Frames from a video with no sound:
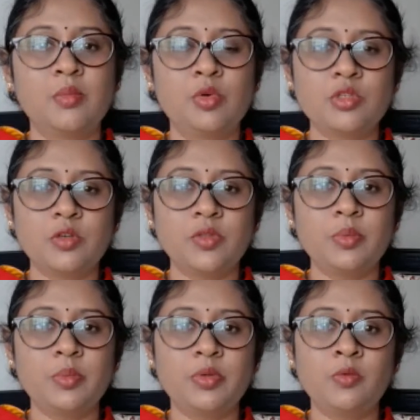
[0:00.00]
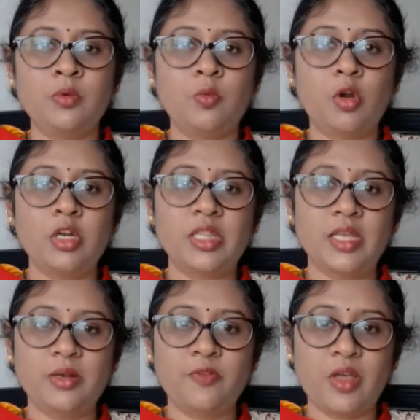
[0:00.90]
Most of the people would want
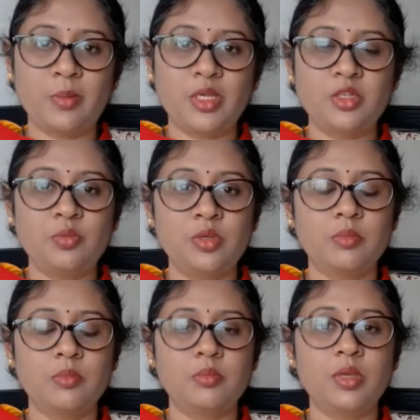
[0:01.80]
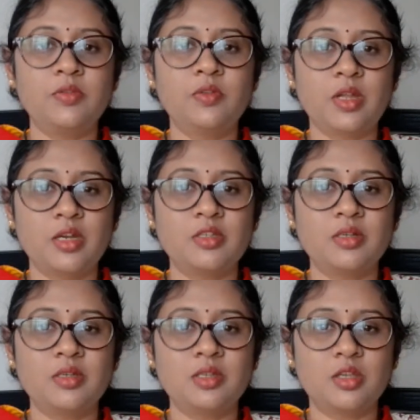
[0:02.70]
their family to be
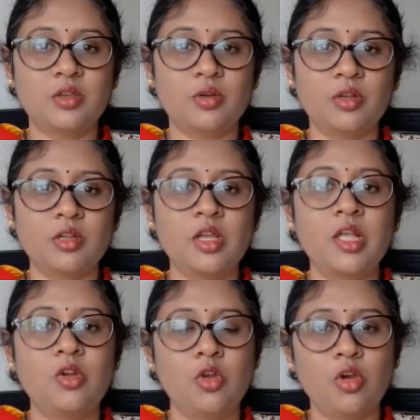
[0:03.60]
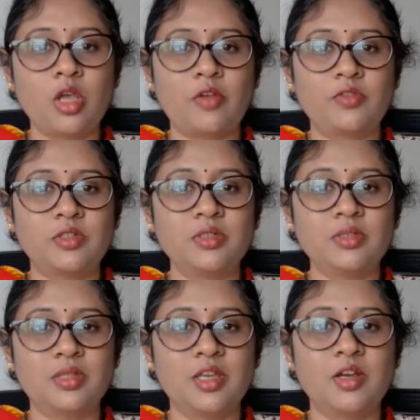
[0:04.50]
financially secure long after
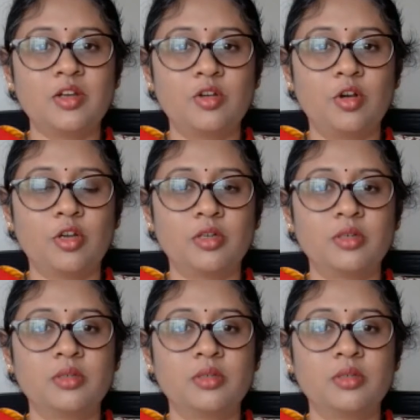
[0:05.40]
they are gone.